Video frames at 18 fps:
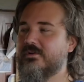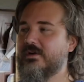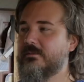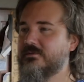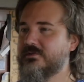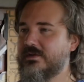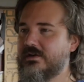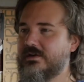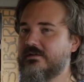
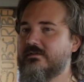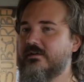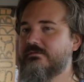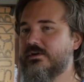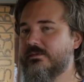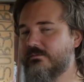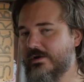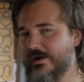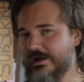representative of
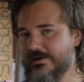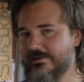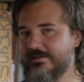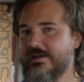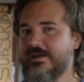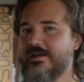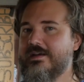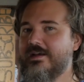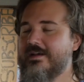their brand.
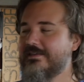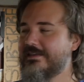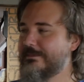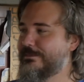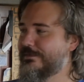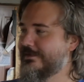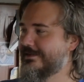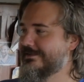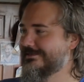They
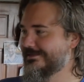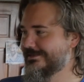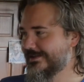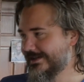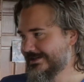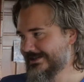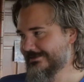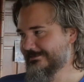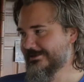put it in slushy